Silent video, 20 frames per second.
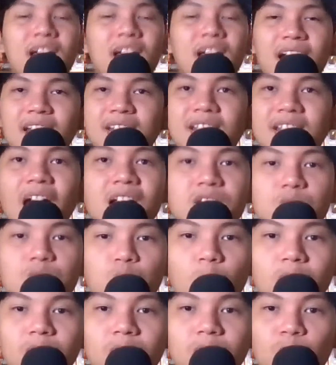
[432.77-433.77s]
and that's
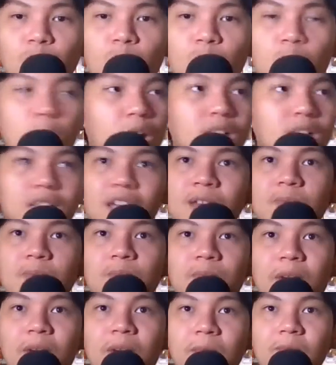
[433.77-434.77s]
what we want
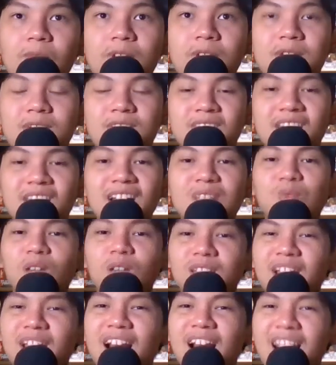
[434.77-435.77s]
in Memphis. That's
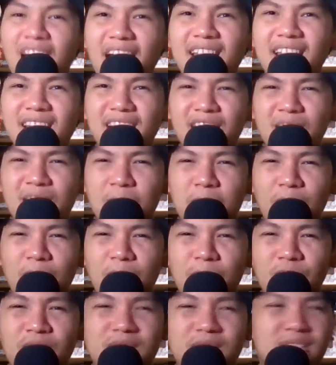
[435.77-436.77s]
what they like in
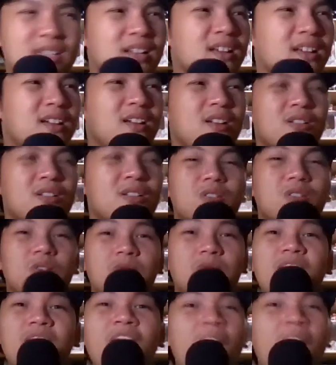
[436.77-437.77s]
Memphis.
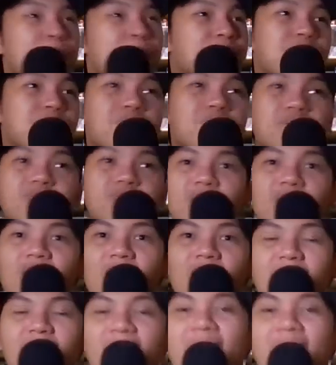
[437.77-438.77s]
So yeah,
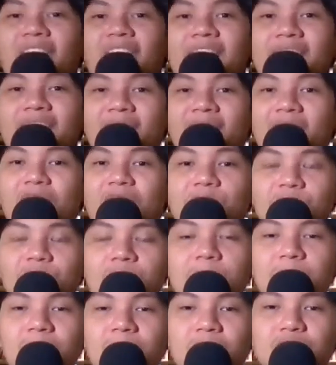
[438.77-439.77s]
I have
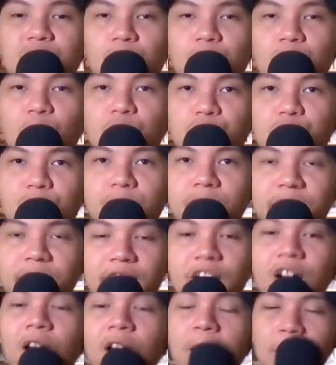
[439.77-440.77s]
him as coach of the
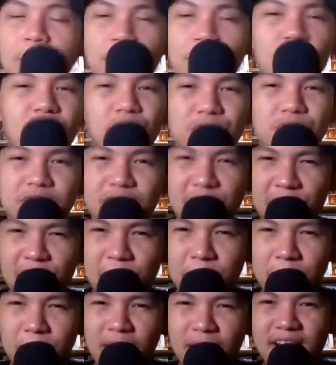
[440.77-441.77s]
year because
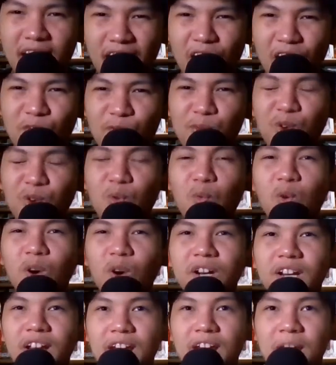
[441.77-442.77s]
he made
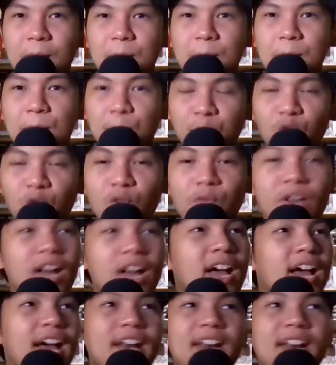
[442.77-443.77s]
everyone improve.
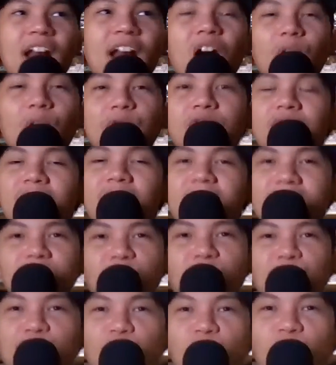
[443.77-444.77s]
And now they're like
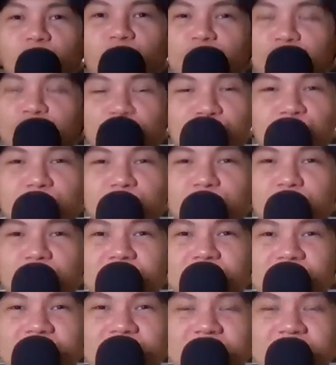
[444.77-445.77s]
the fourth, fifth, or
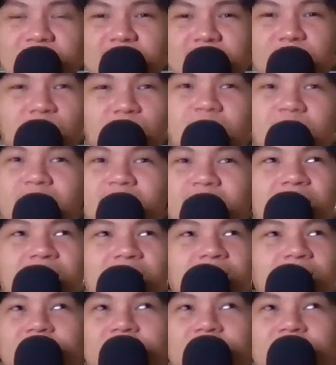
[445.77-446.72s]
sixth, or like the